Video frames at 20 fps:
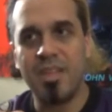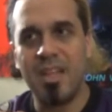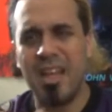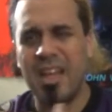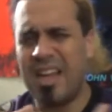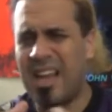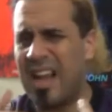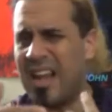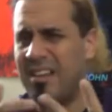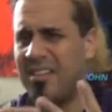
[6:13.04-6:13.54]

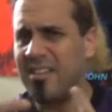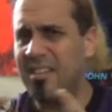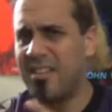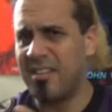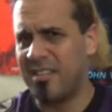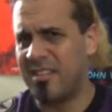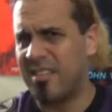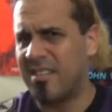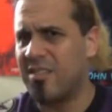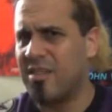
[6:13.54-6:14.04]
And actually,
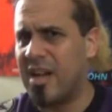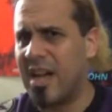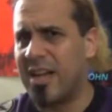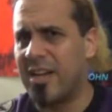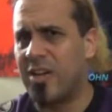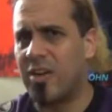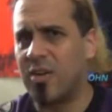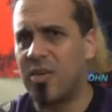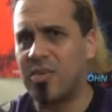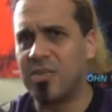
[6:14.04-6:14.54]
it still
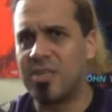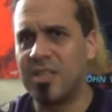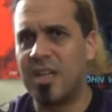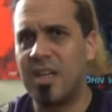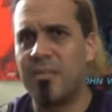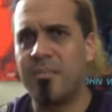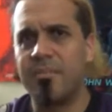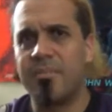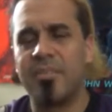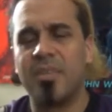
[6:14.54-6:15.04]
kind of holds
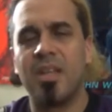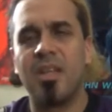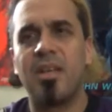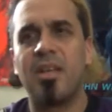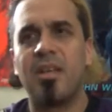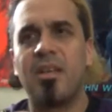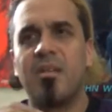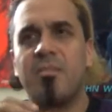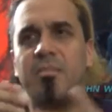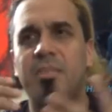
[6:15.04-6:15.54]
up
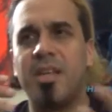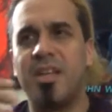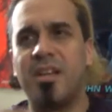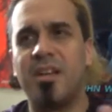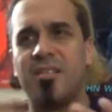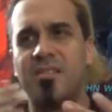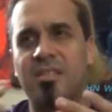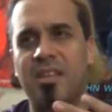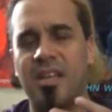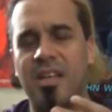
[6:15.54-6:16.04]

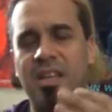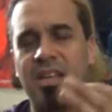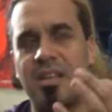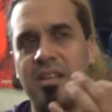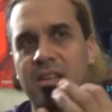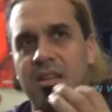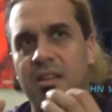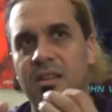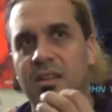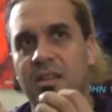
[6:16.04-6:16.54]
because
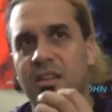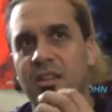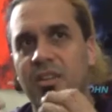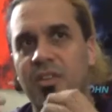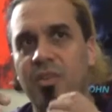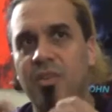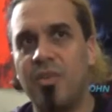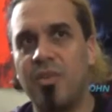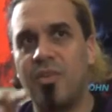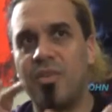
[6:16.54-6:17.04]
it
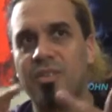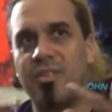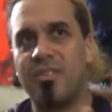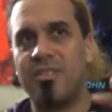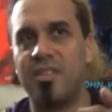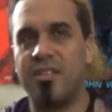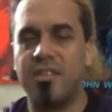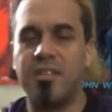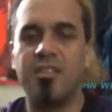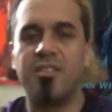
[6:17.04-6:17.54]
uses
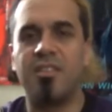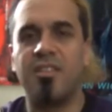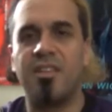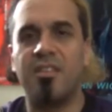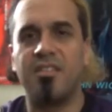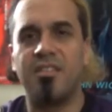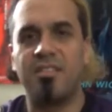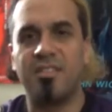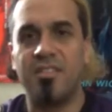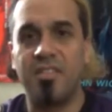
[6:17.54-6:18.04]

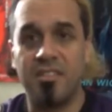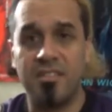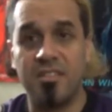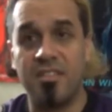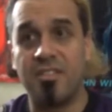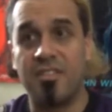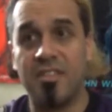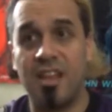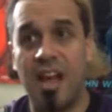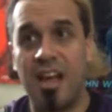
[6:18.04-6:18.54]

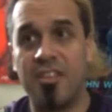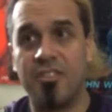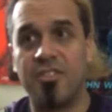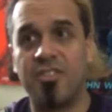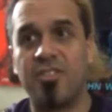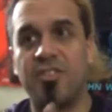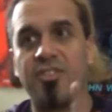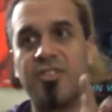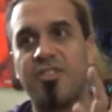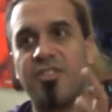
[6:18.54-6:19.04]

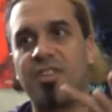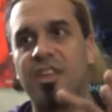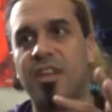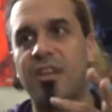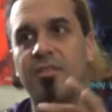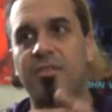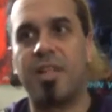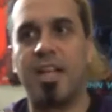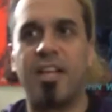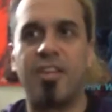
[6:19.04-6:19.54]
synthesizers instead
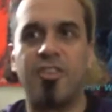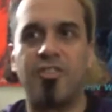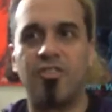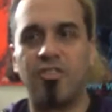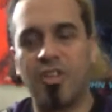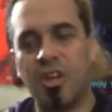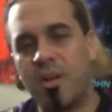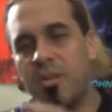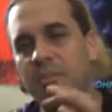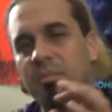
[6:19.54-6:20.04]
of like
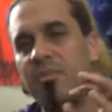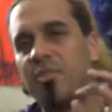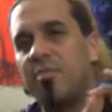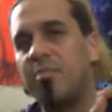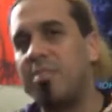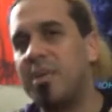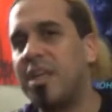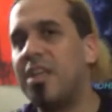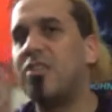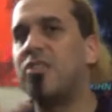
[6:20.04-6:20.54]
drums,
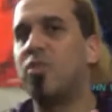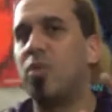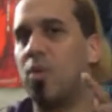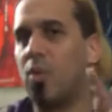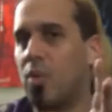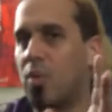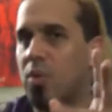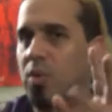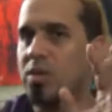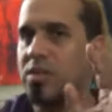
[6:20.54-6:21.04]
beats,
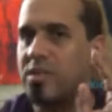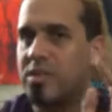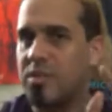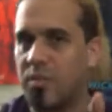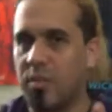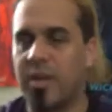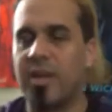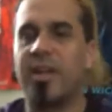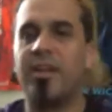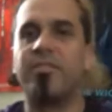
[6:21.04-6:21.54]
horns,
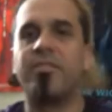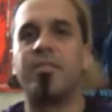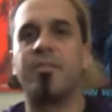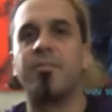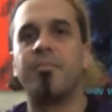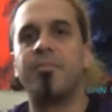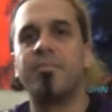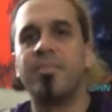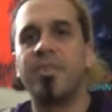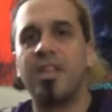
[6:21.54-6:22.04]
and whatever.
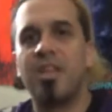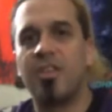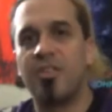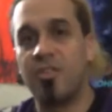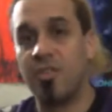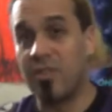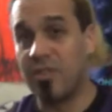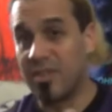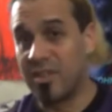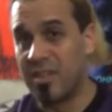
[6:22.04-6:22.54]

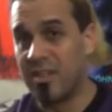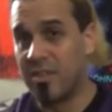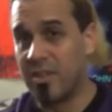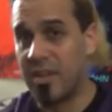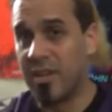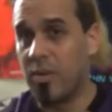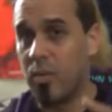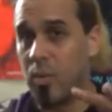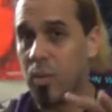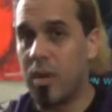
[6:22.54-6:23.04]
So it's
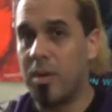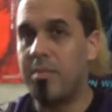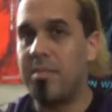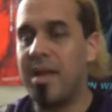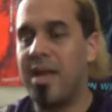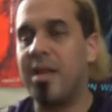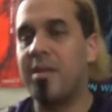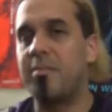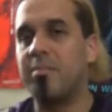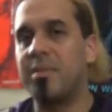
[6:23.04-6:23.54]
literally one
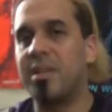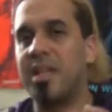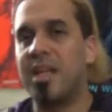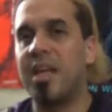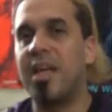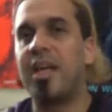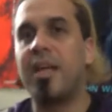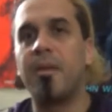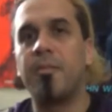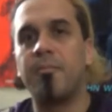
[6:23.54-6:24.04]
man
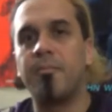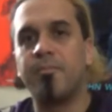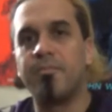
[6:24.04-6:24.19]
playing